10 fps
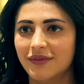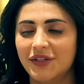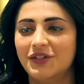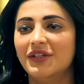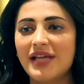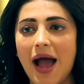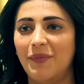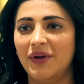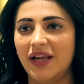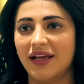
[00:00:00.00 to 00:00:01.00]
It just
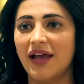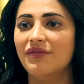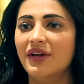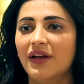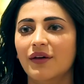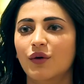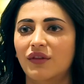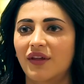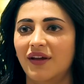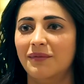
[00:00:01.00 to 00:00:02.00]
happened like every other good thing